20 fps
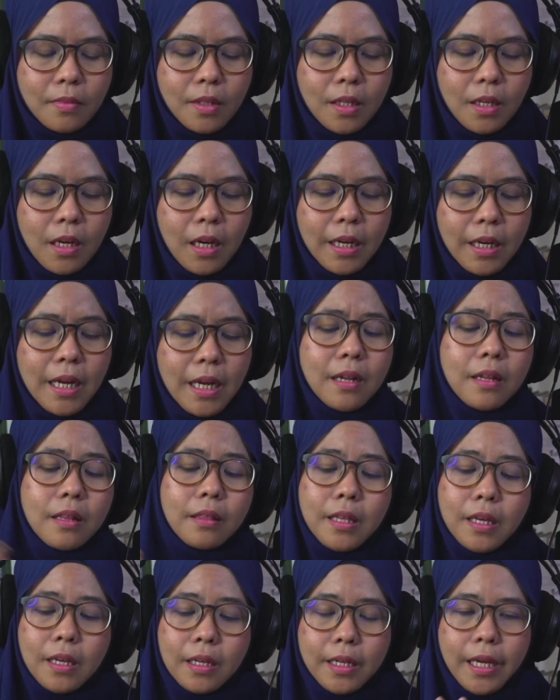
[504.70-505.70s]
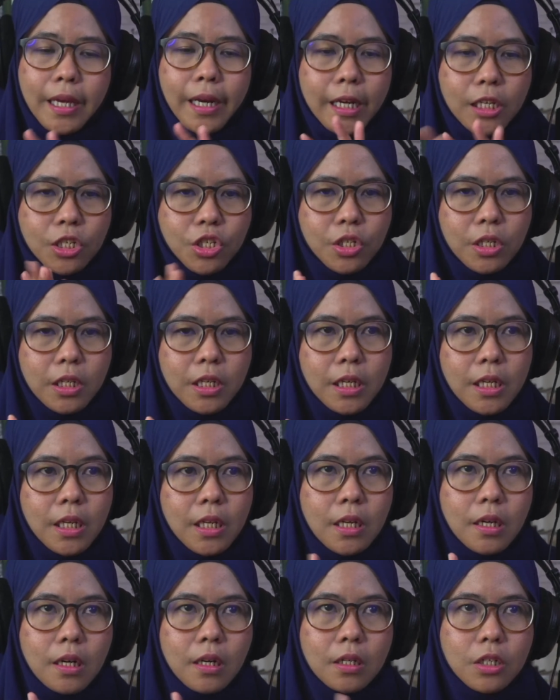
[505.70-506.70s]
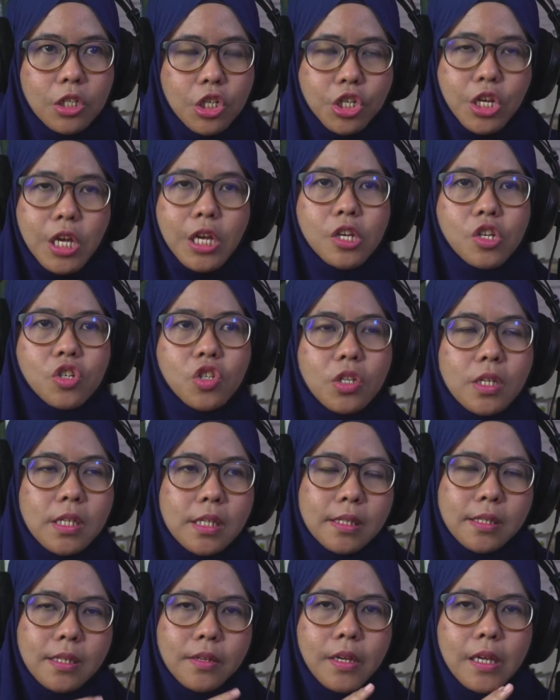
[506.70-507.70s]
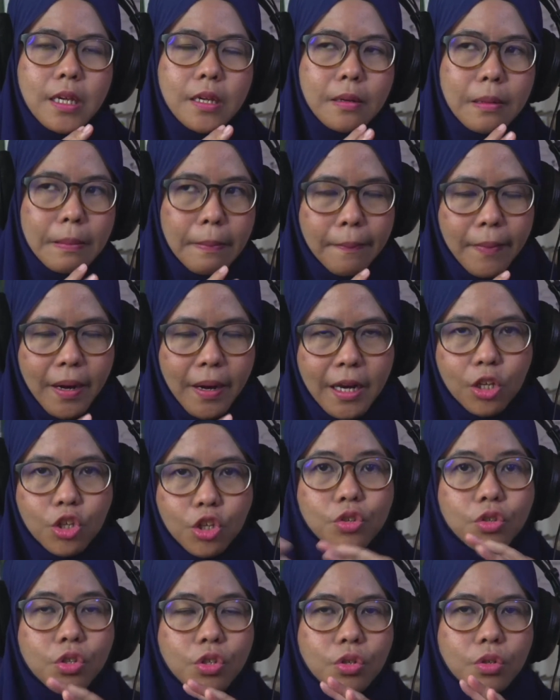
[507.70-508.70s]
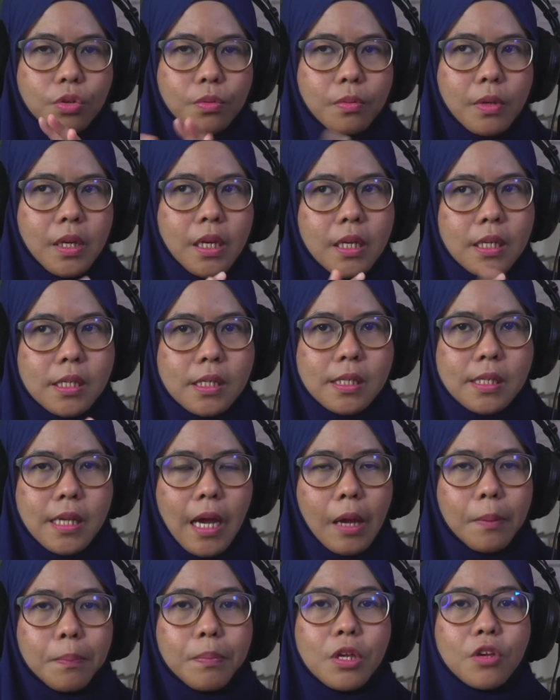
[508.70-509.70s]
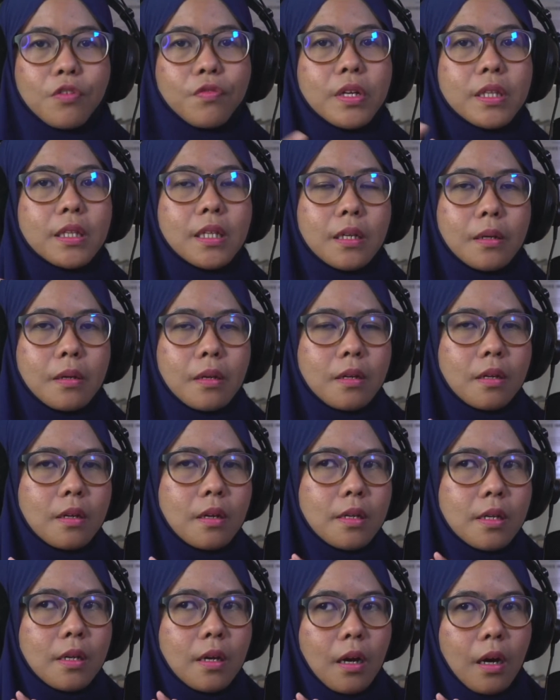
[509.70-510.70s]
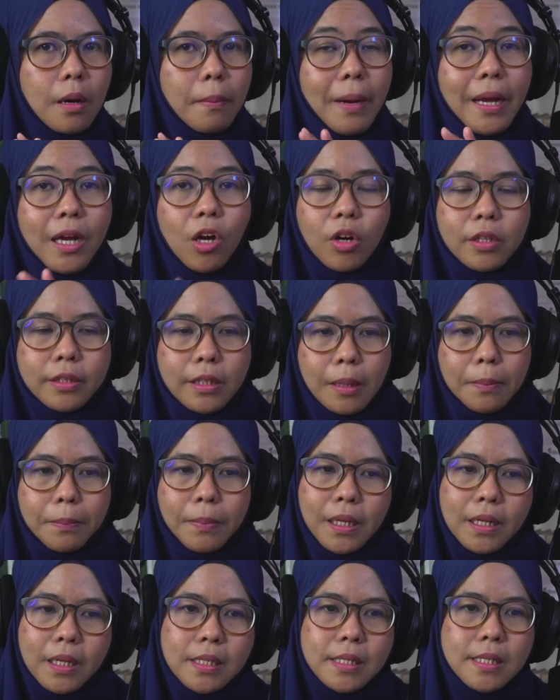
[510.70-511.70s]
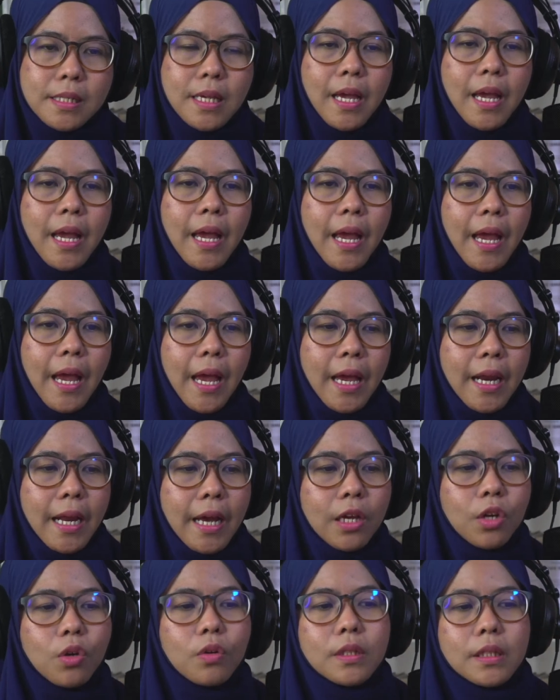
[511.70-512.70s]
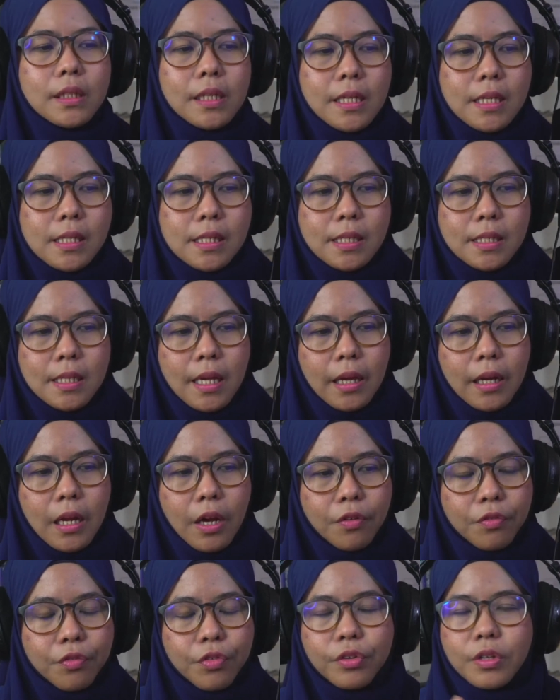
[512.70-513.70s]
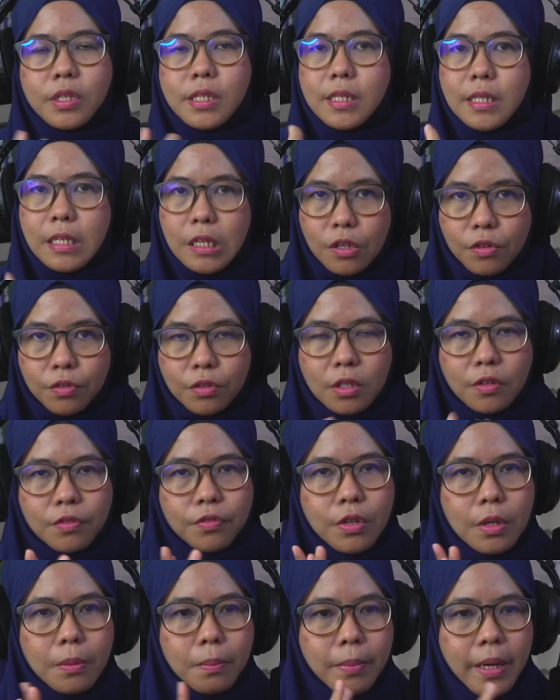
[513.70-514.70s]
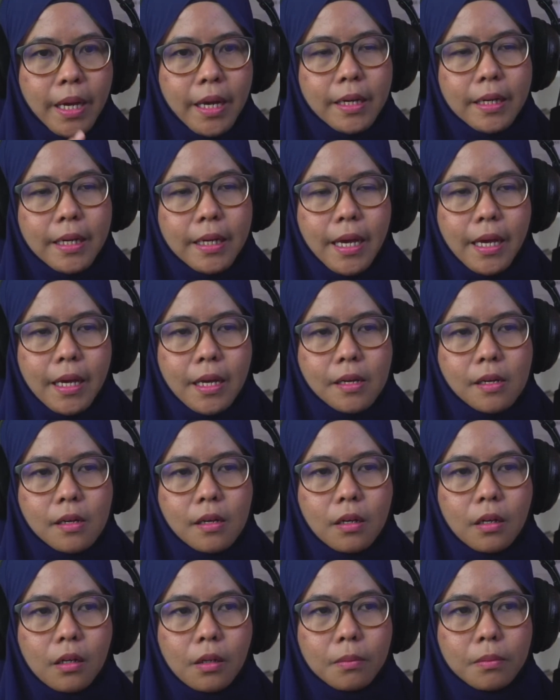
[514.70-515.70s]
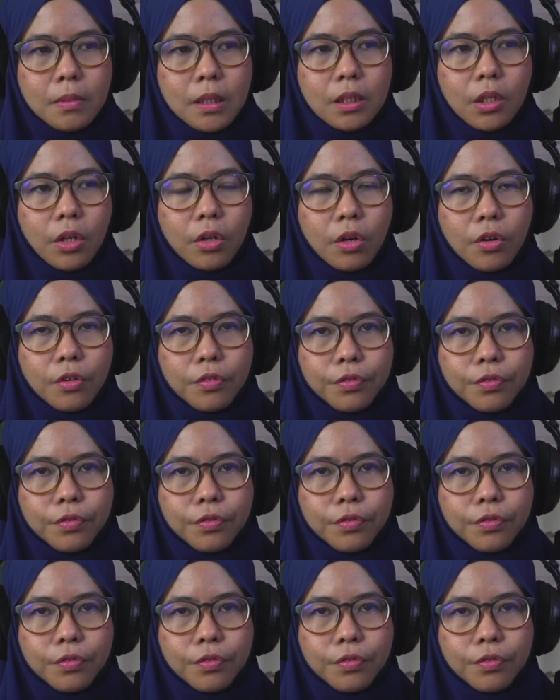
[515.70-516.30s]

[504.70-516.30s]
another thing that actually changes in my YouTube is I pivoted my content pillars, and I noticed and I've received feedback that a lot of